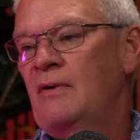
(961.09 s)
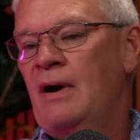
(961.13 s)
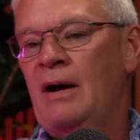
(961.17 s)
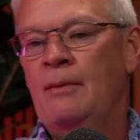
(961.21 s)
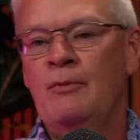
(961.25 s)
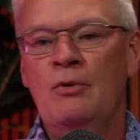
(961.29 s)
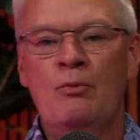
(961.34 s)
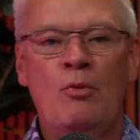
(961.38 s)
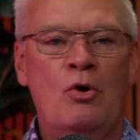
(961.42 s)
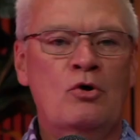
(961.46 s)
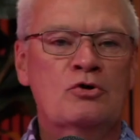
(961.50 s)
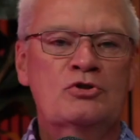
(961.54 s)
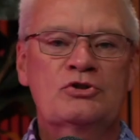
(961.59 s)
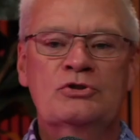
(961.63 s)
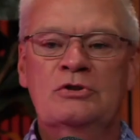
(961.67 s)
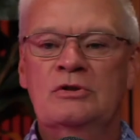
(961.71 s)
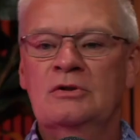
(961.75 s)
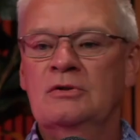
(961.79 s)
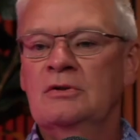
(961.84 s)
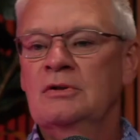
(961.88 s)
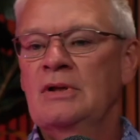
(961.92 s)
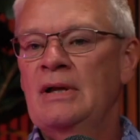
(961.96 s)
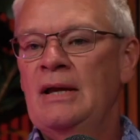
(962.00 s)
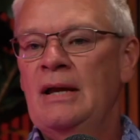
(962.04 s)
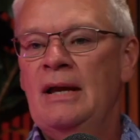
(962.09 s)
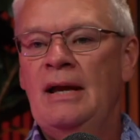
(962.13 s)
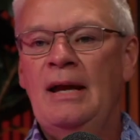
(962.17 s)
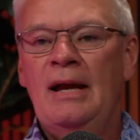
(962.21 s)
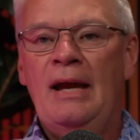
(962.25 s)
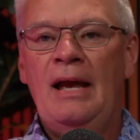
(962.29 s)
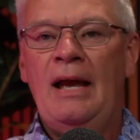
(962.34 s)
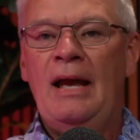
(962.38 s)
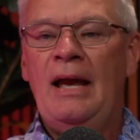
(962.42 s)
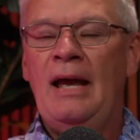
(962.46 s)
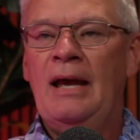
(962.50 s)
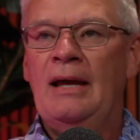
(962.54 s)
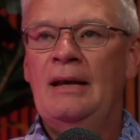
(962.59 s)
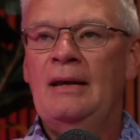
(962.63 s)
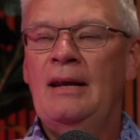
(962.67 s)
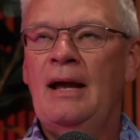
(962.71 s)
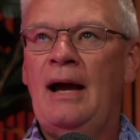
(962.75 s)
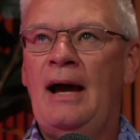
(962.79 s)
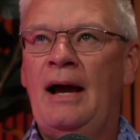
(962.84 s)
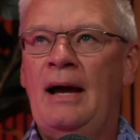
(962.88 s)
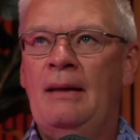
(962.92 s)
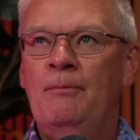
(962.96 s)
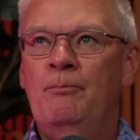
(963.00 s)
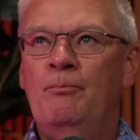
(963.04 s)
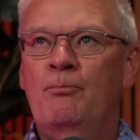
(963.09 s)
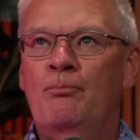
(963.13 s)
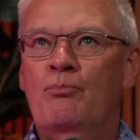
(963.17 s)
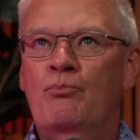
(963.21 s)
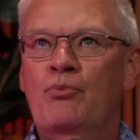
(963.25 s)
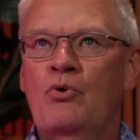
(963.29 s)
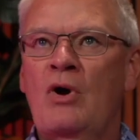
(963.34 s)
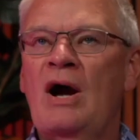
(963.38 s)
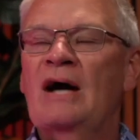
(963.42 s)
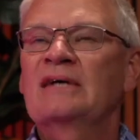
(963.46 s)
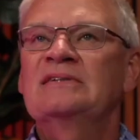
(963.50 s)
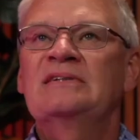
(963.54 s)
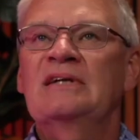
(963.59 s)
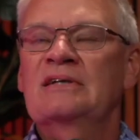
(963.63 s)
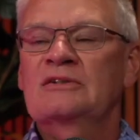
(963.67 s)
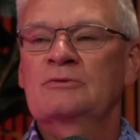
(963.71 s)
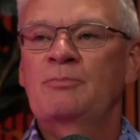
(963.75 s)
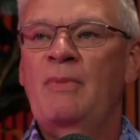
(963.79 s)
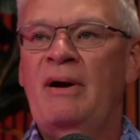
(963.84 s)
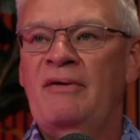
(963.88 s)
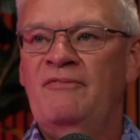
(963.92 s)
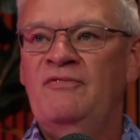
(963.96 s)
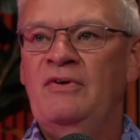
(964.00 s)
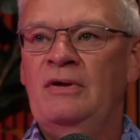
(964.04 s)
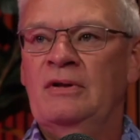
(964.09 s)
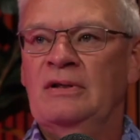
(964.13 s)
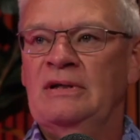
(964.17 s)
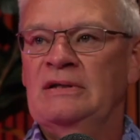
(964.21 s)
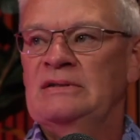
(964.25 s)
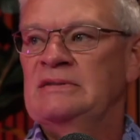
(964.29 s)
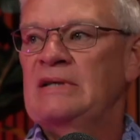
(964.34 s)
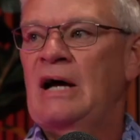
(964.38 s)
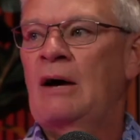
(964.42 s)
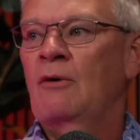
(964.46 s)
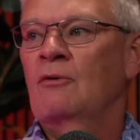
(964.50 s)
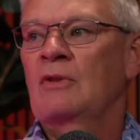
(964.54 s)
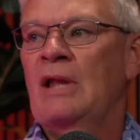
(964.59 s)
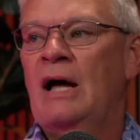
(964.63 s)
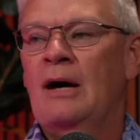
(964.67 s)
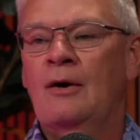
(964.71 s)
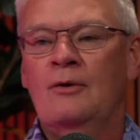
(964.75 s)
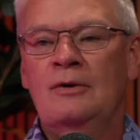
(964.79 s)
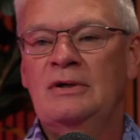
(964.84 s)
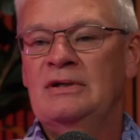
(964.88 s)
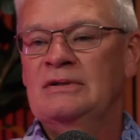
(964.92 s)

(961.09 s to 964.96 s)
I'm emotional, and I process my feelings out loud.